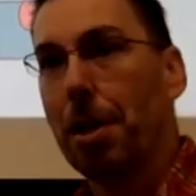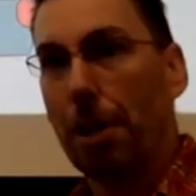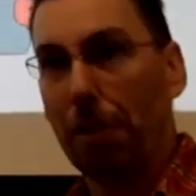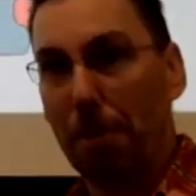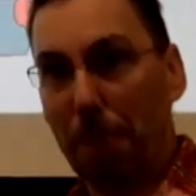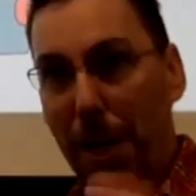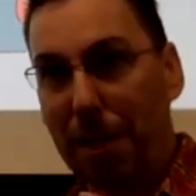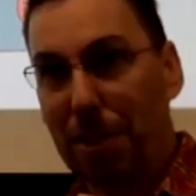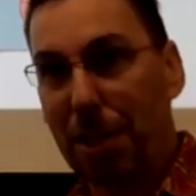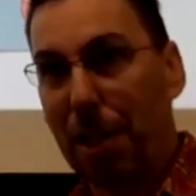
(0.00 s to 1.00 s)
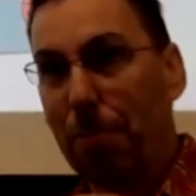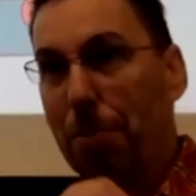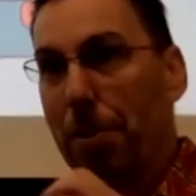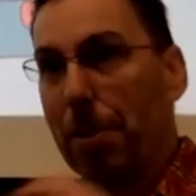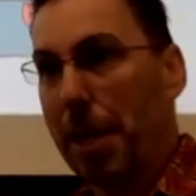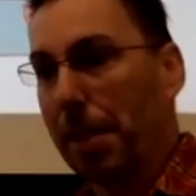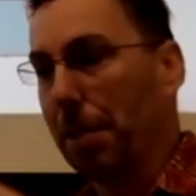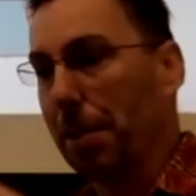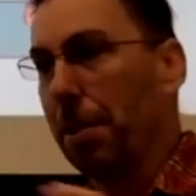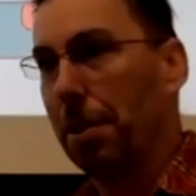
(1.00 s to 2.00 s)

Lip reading: of the binding site with a ligand.